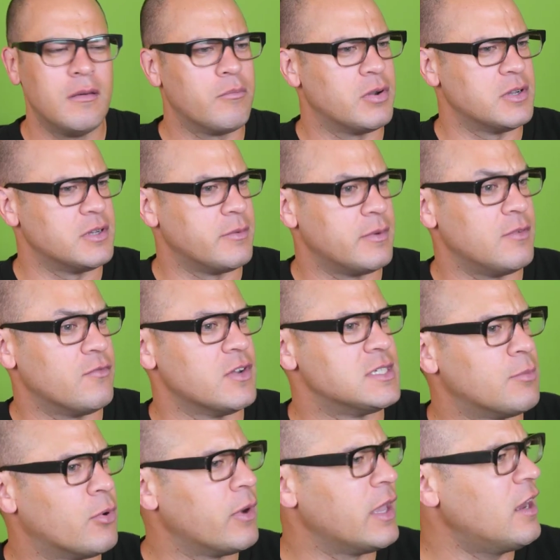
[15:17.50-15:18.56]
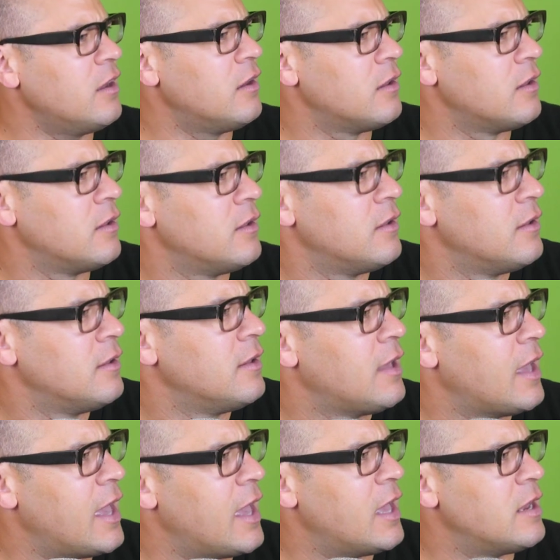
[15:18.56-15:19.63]
pretty reasonable-headed,
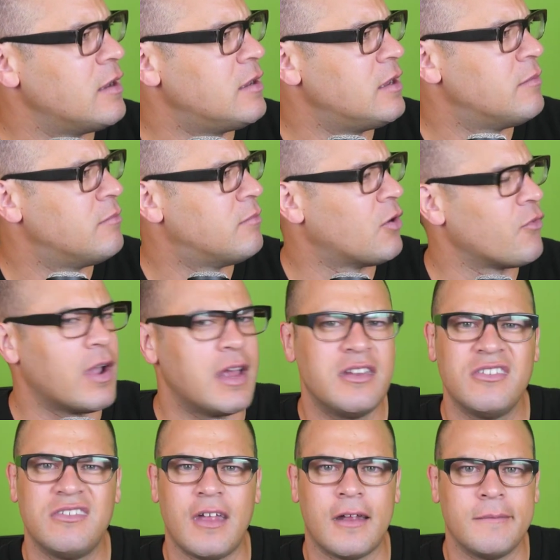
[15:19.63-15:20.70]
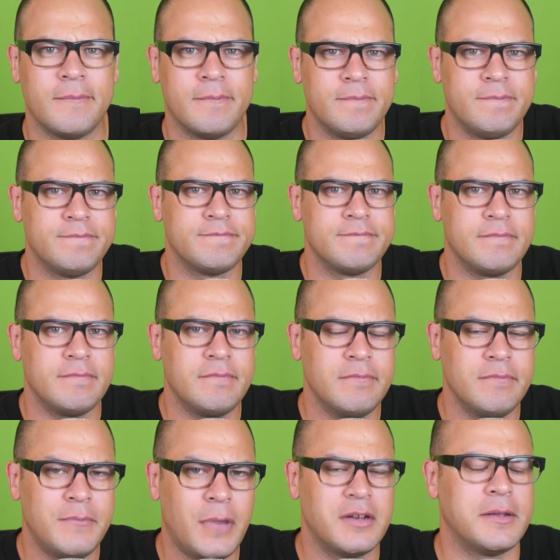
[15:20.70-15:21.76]
and my rant is done.
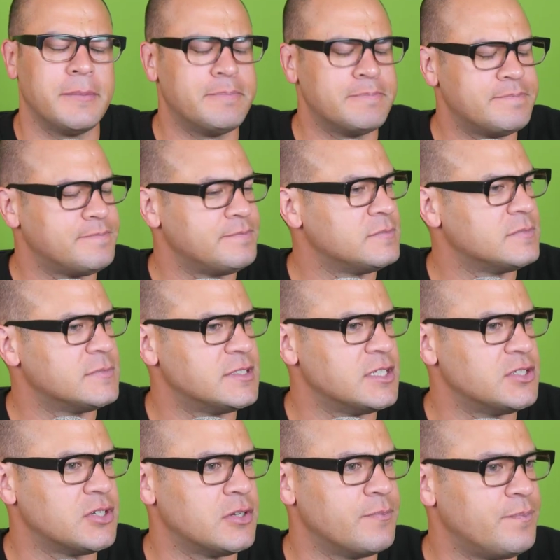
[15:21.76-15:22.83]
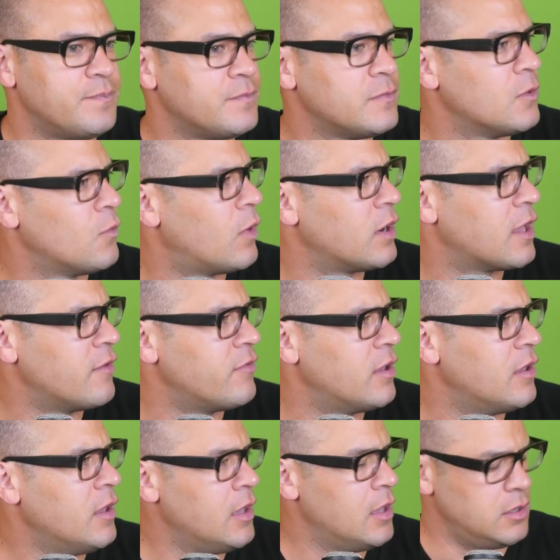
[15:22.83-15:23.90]
Bye, team. See you soon. 1Cover.
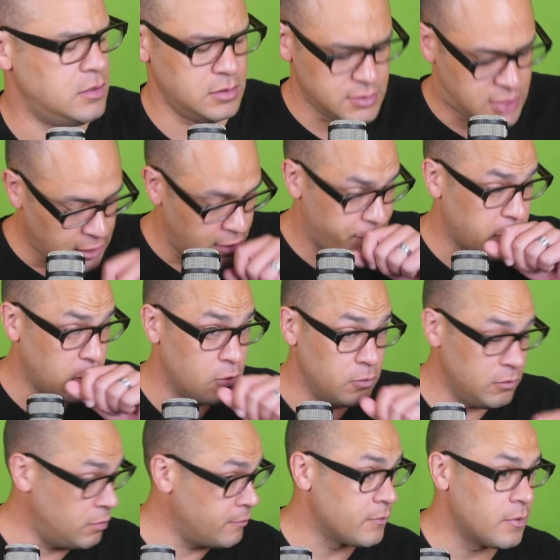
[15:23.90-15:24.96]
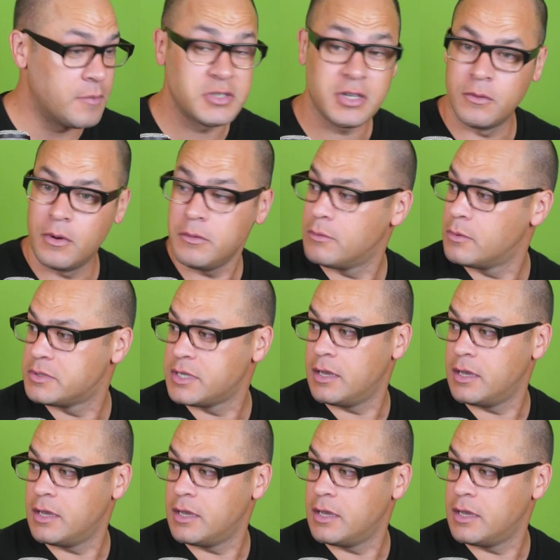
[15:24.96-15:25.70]
Stuff you. I'm sorry, what was that?